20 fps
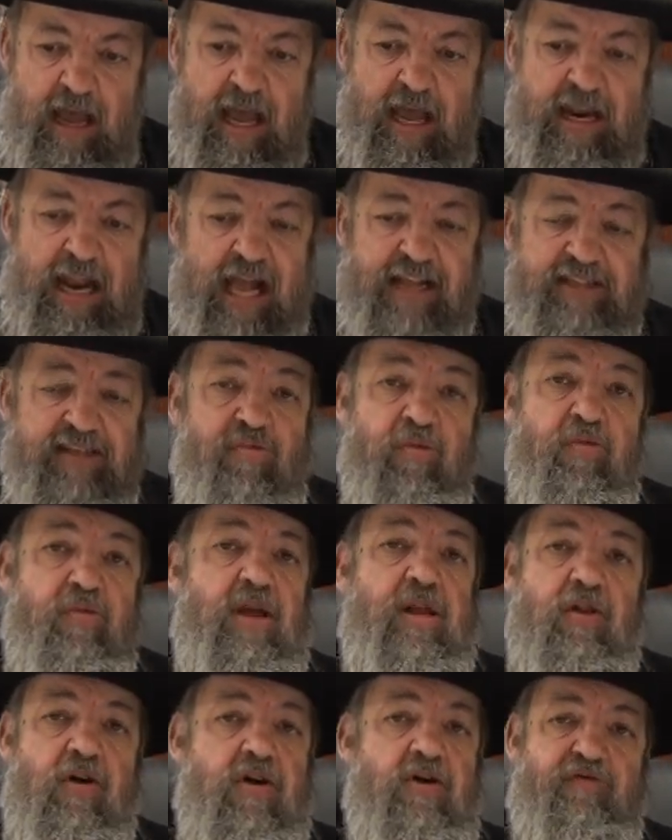And that's what
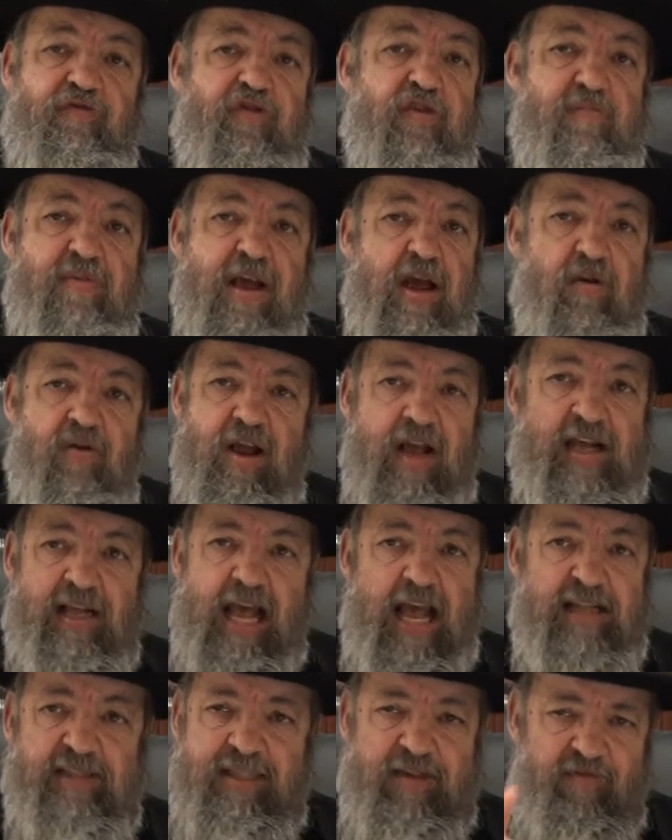we learn from here.
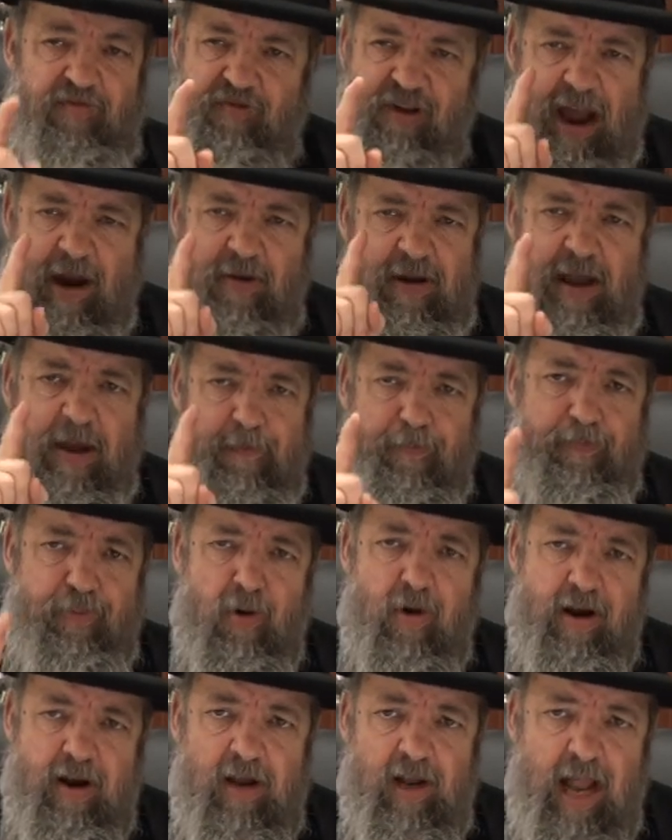It's a very
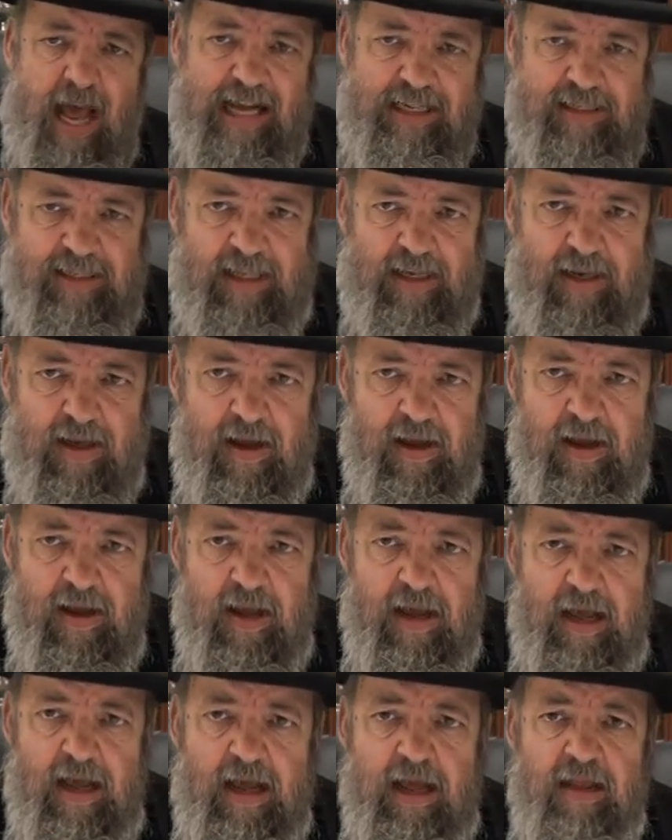important lesson
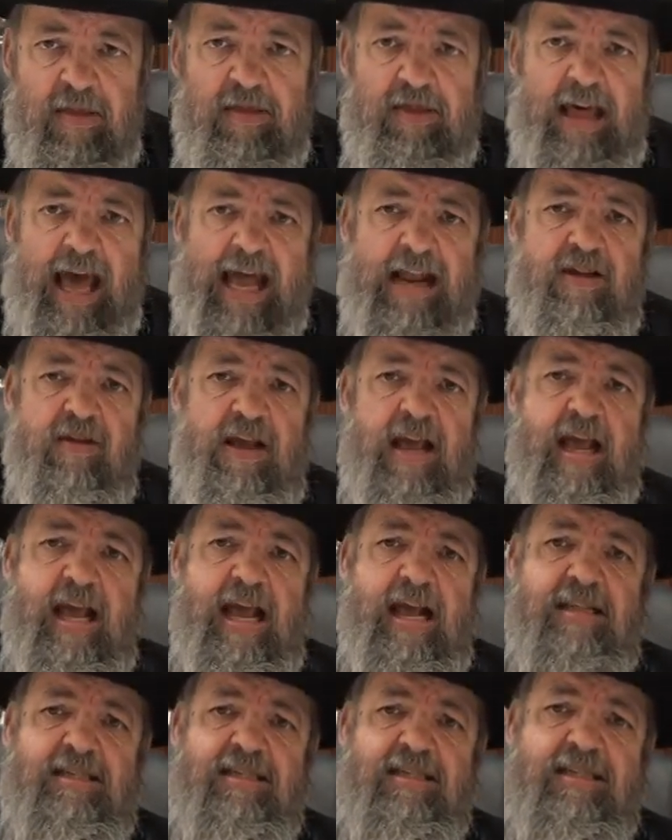that
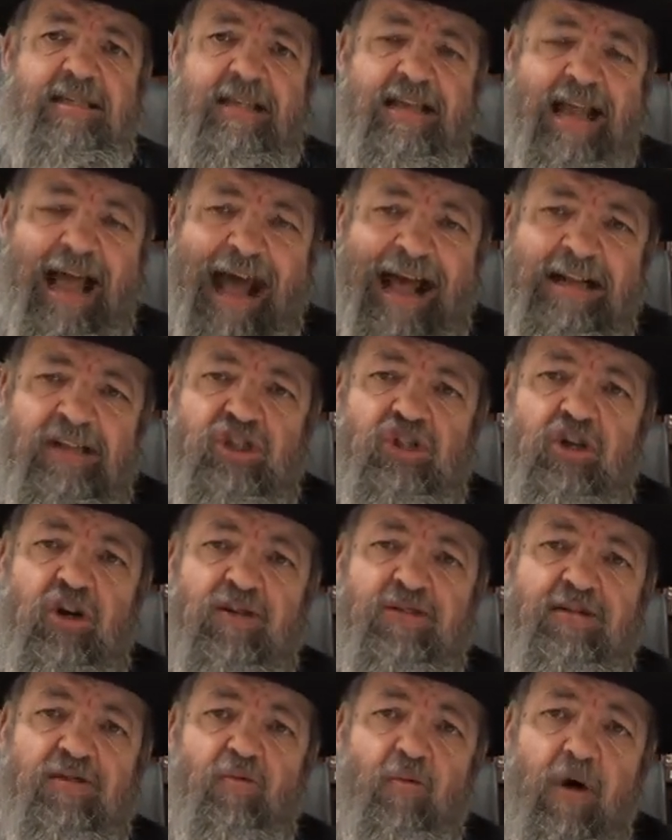it's not
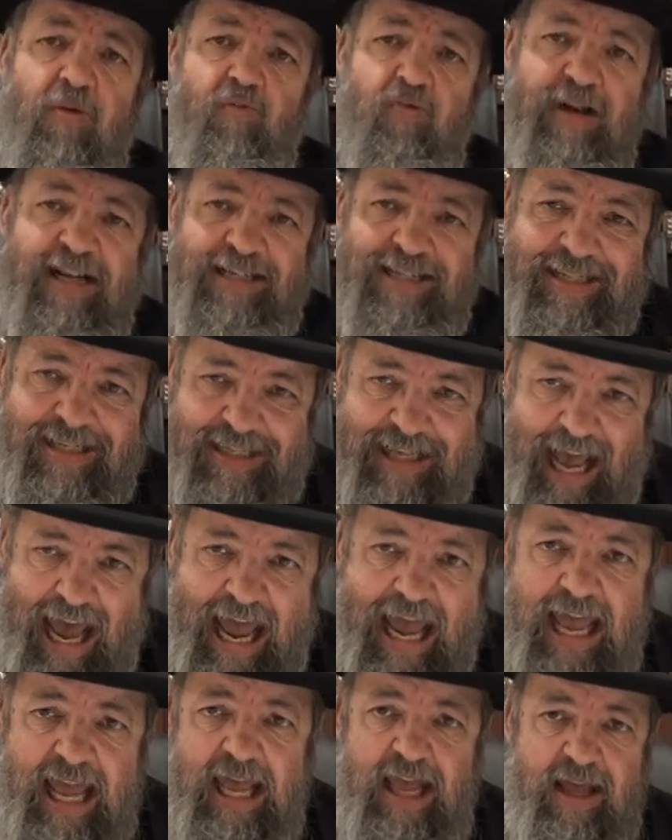just what we
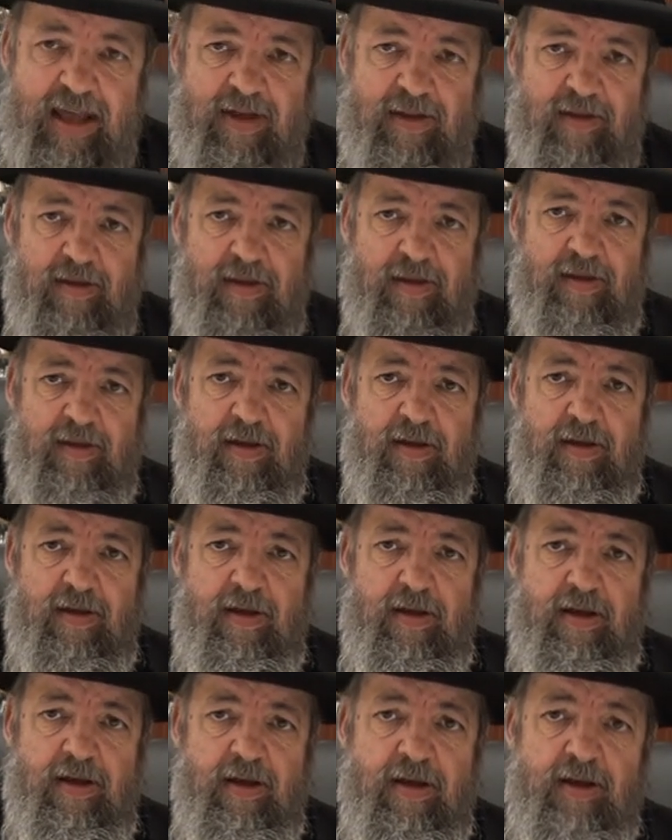say.
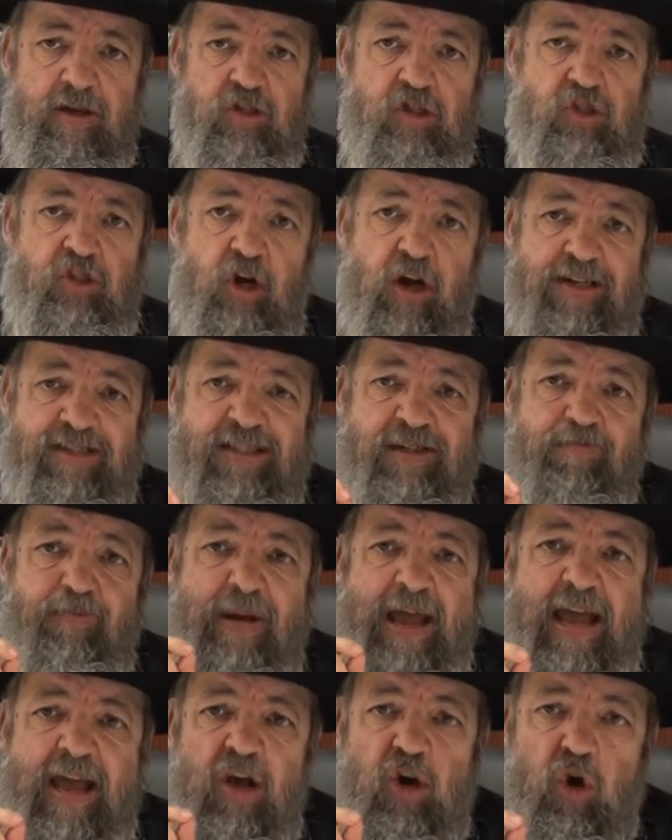Just
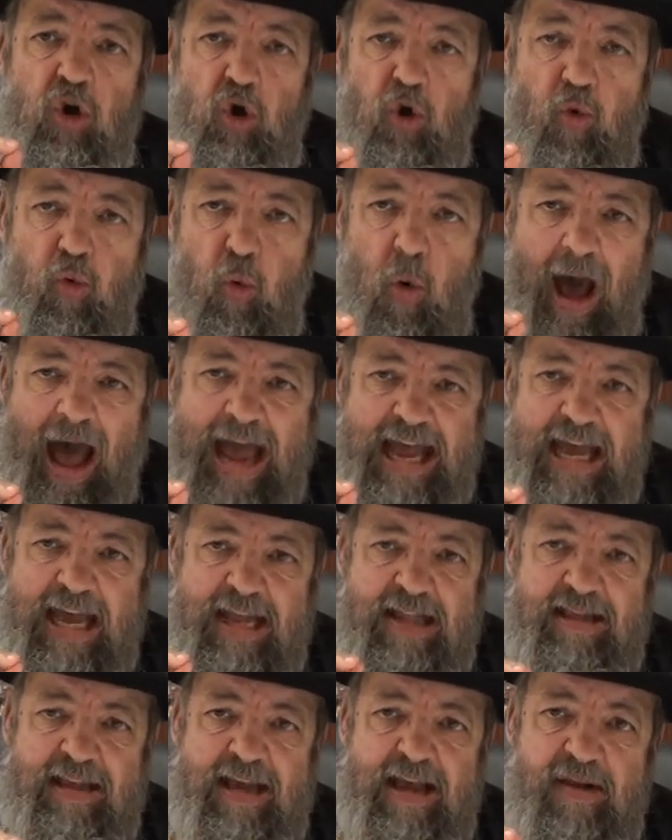being
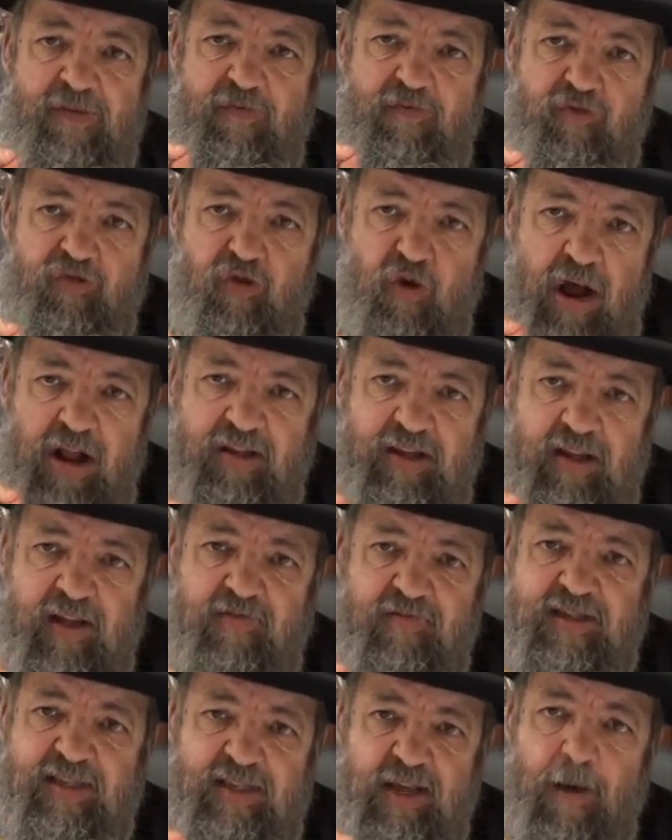quiet in front
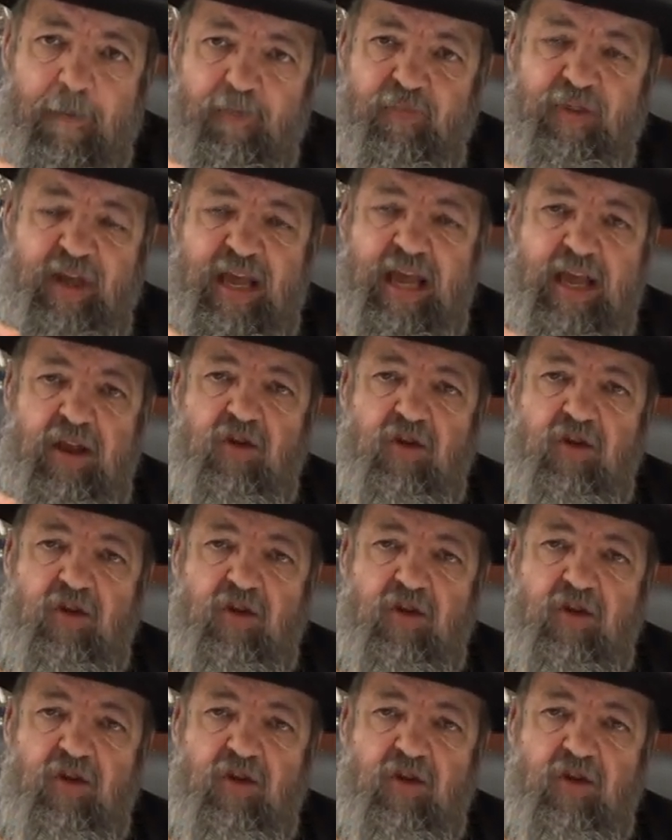of something